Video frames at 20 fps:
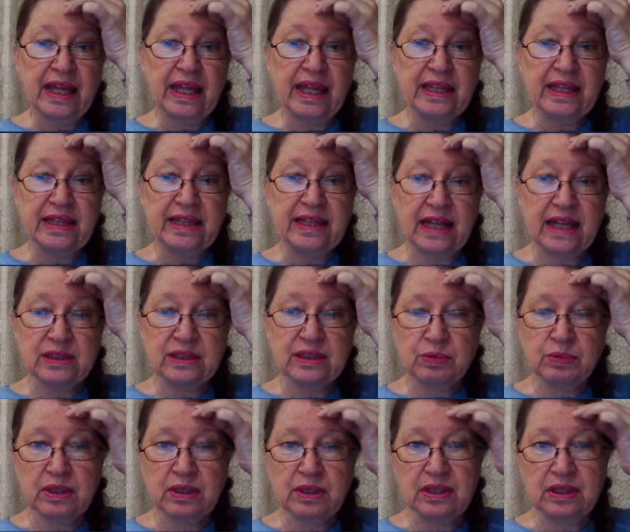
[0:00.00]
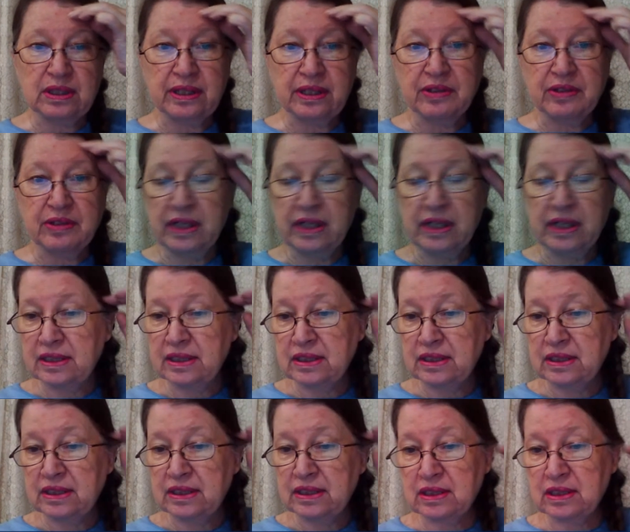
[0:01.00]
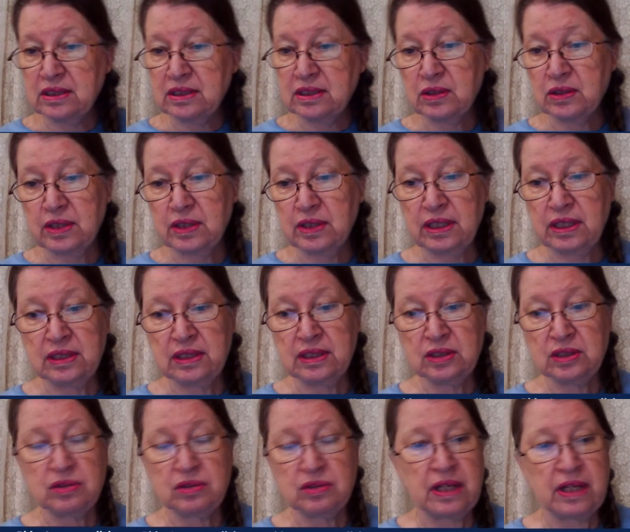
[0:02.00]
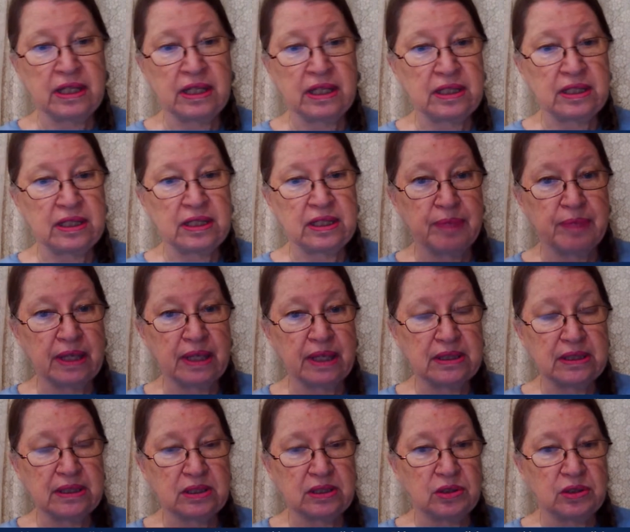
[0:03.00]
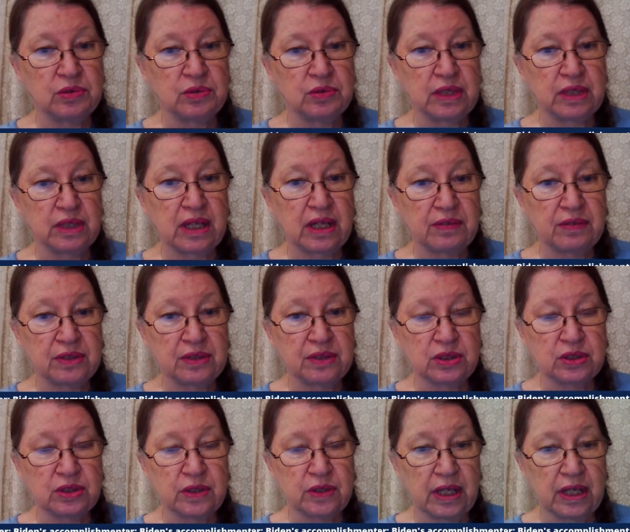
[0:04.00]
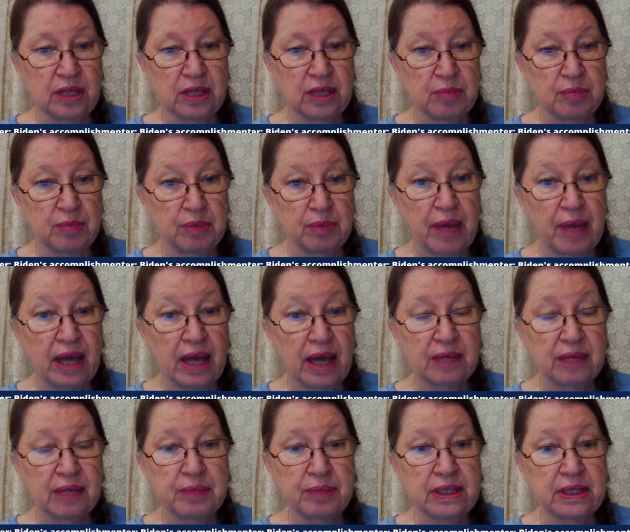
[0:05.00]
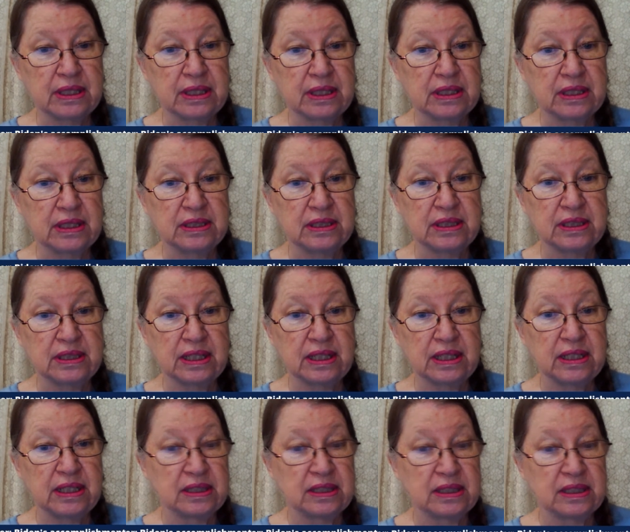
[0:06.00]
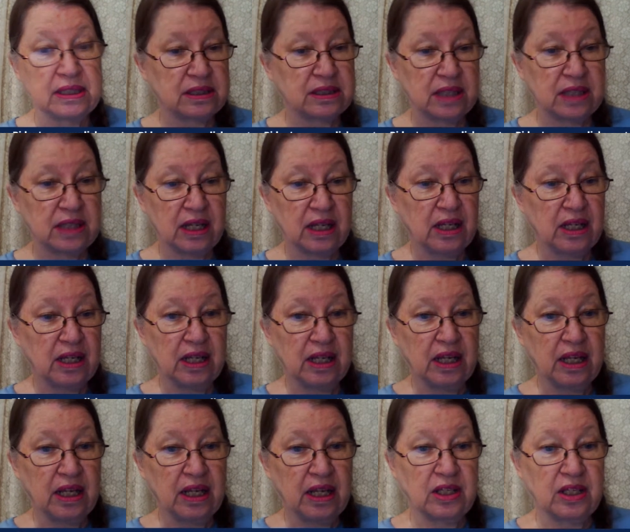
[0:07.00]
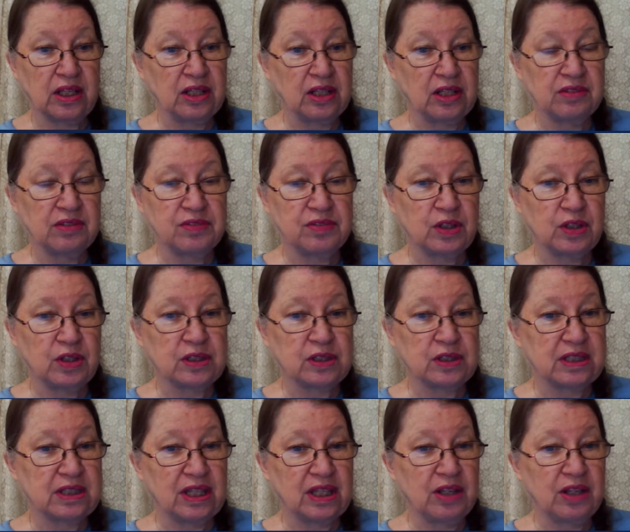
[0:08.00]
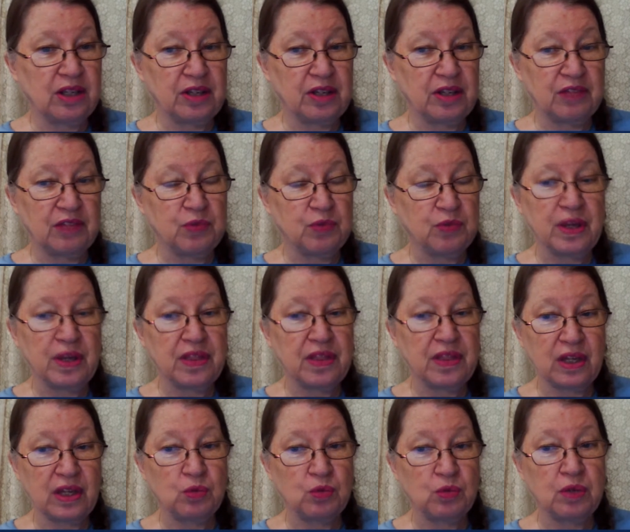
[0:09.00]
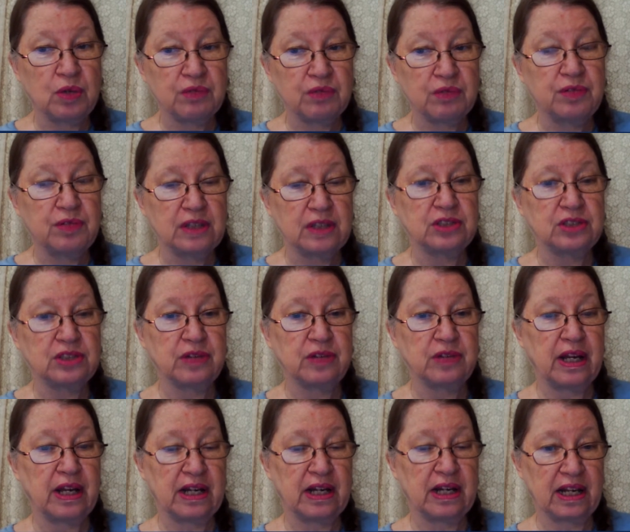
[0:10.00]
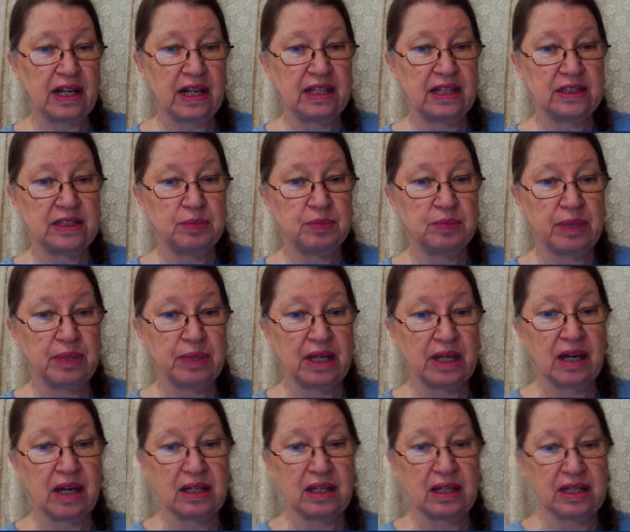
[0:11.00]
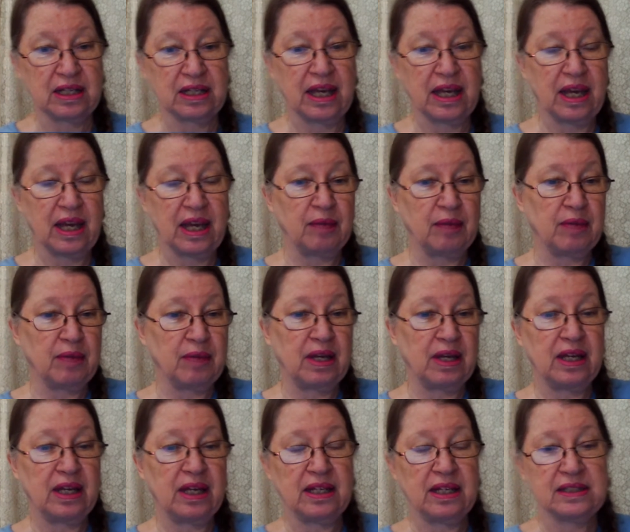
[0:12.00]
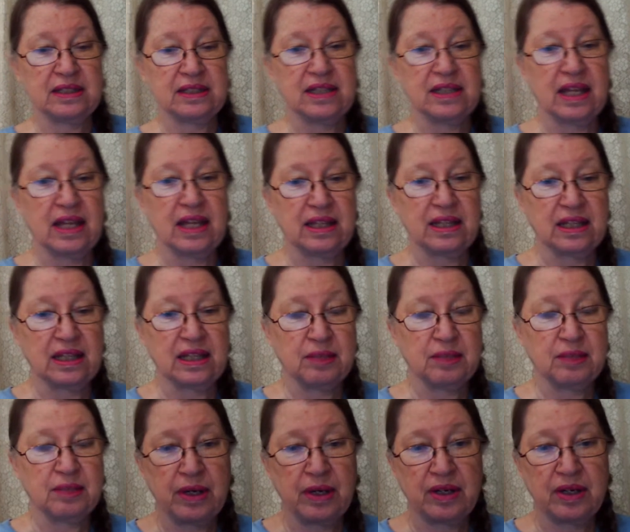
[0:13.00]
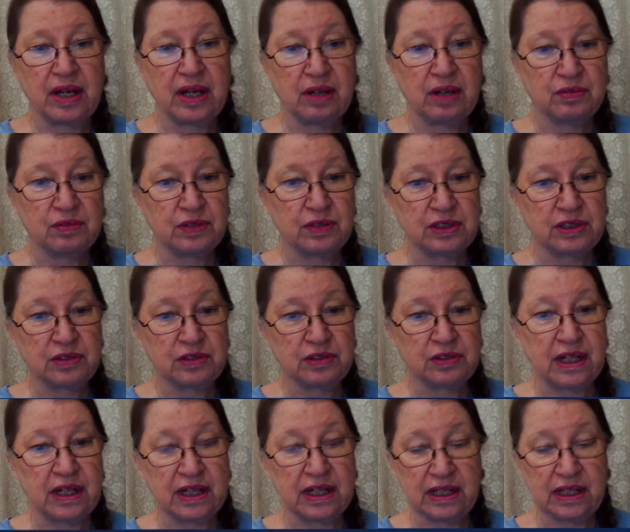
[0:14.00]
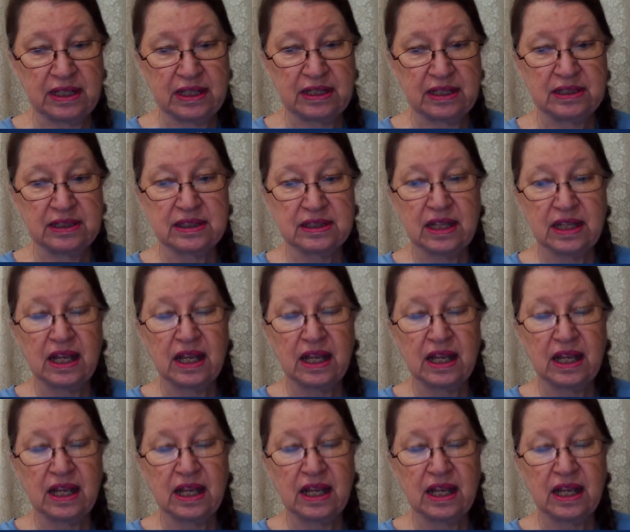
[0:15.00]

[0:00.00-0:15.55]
that's where Larry is. So he is trying his best to recover so he can be back, because he is, folks, if we think we're frustrated at his being out of the game, it is nothing compared to how frustrated he is.